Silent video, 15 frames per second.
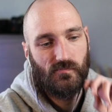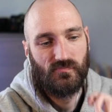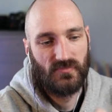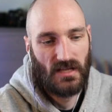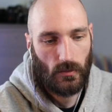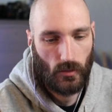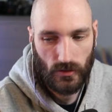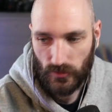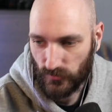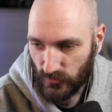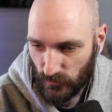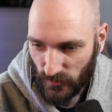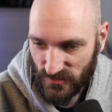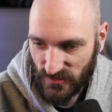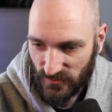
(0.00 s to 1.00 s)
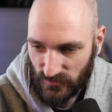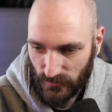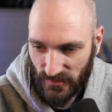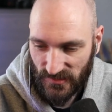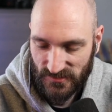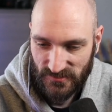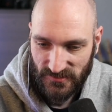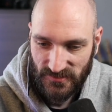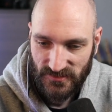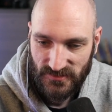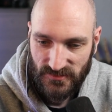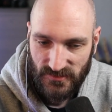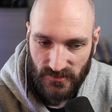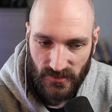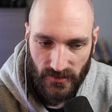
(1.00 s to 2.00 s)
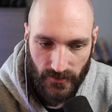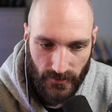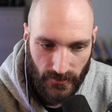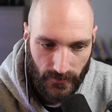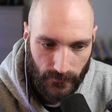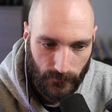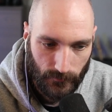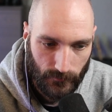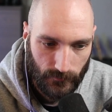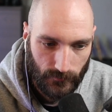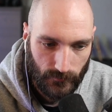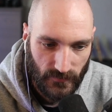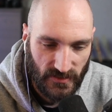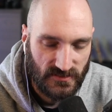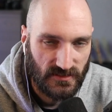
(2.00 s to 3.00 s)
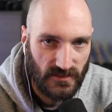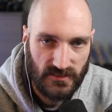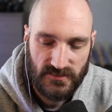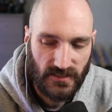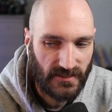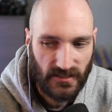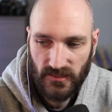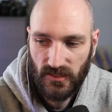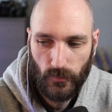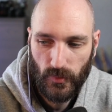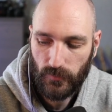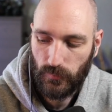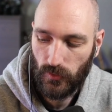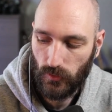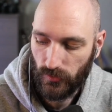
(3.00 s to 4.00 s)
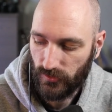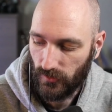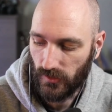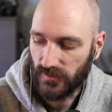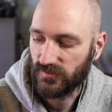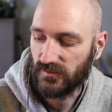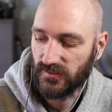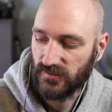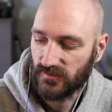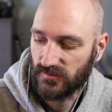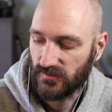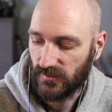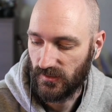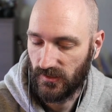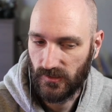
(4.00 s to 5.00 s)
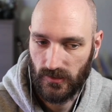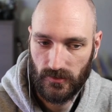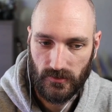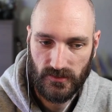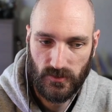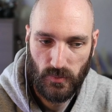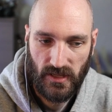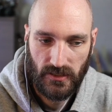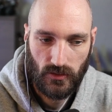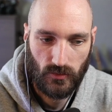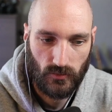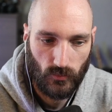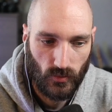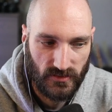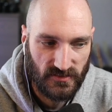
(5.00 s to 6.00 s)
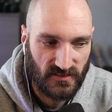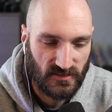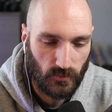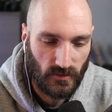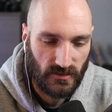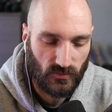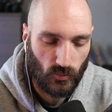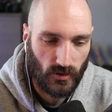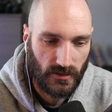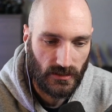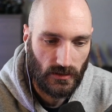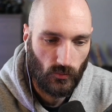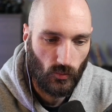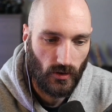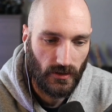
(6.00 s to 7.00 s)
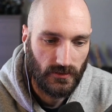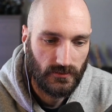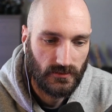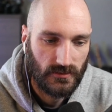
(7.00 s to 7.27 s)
I won't go too much into it, actually. It's like a little bit of both, honestly, depending on what discipline is working on what.